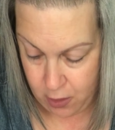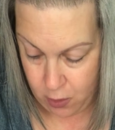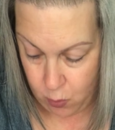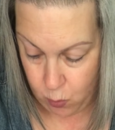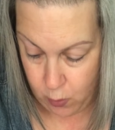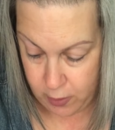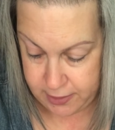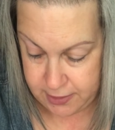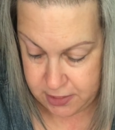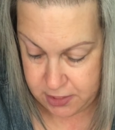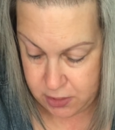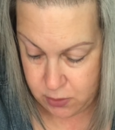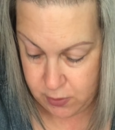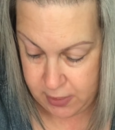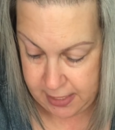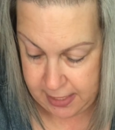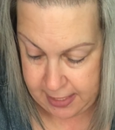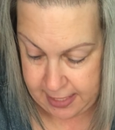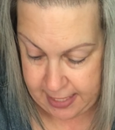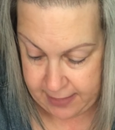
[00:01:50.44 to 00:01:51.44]
Once you
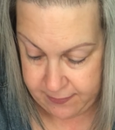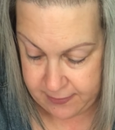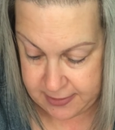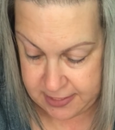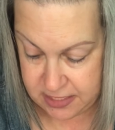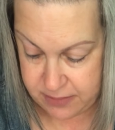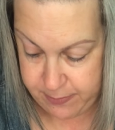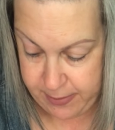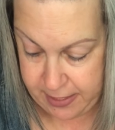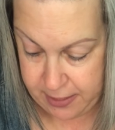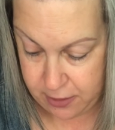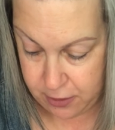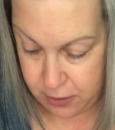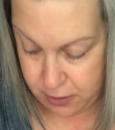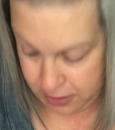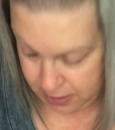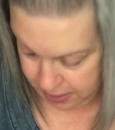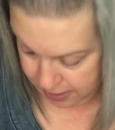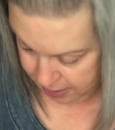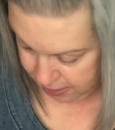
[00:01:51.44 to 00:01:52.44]
get it on the
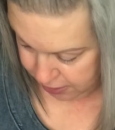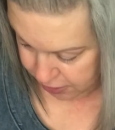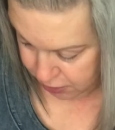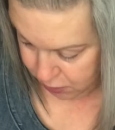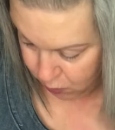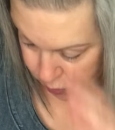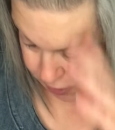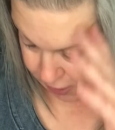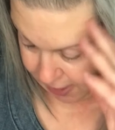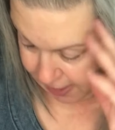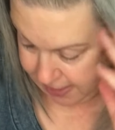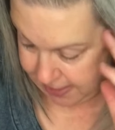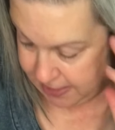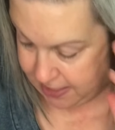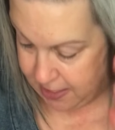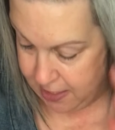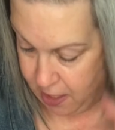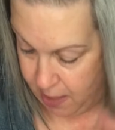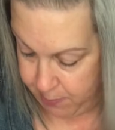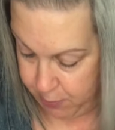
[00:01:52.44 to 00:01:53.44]
spinner, you tighten
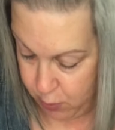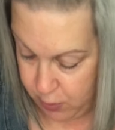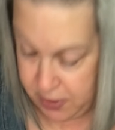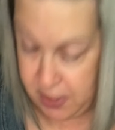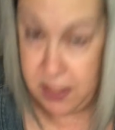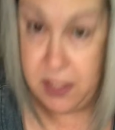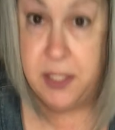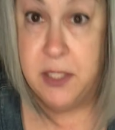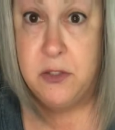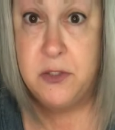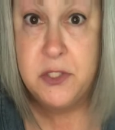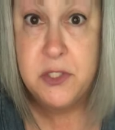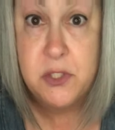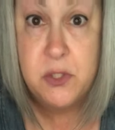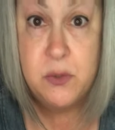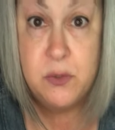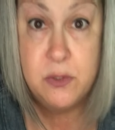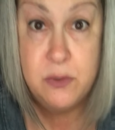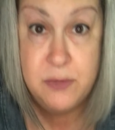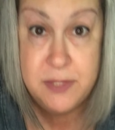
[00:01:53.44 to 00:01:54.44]
it up with the little
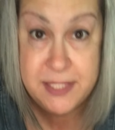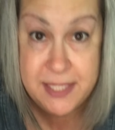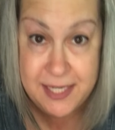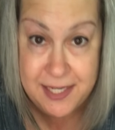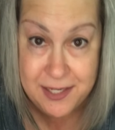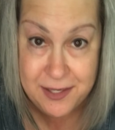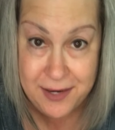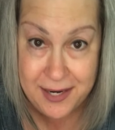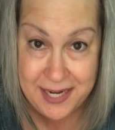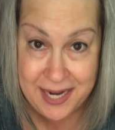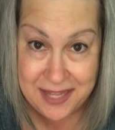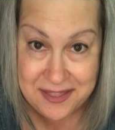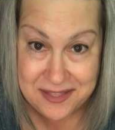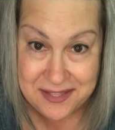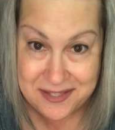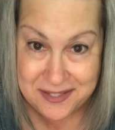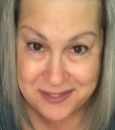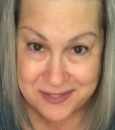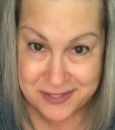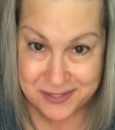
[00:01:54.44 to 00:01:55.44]
screws here. I got the
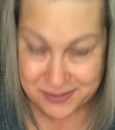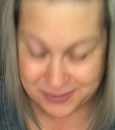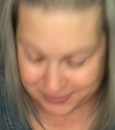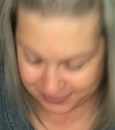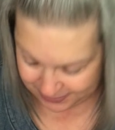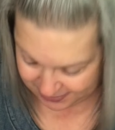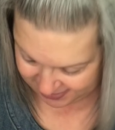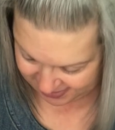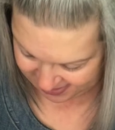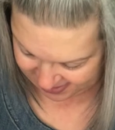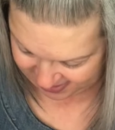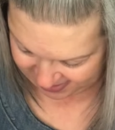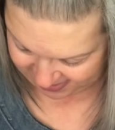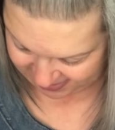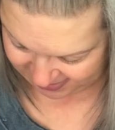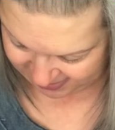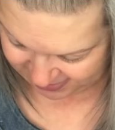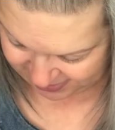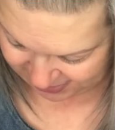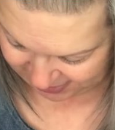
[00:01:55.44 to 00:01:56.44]
little screws.
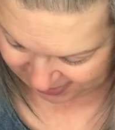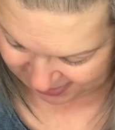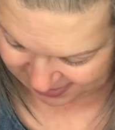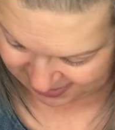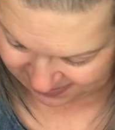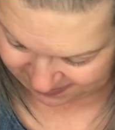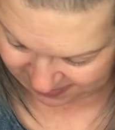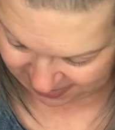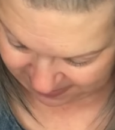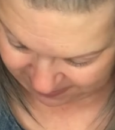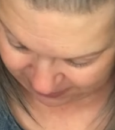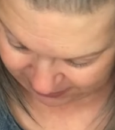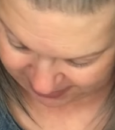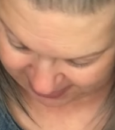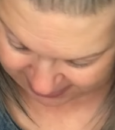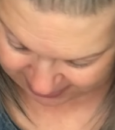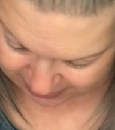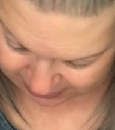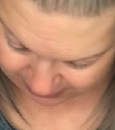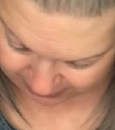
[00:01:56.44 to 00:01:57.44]
You tighten them up with the
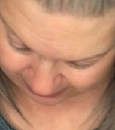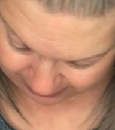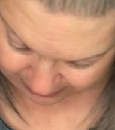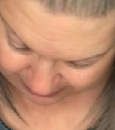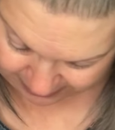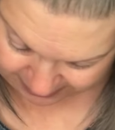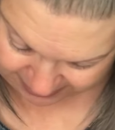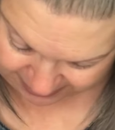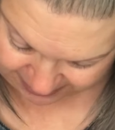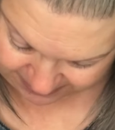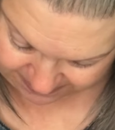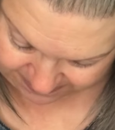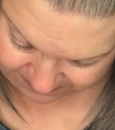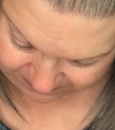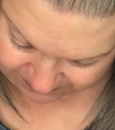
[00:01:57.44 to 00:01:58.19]
screws.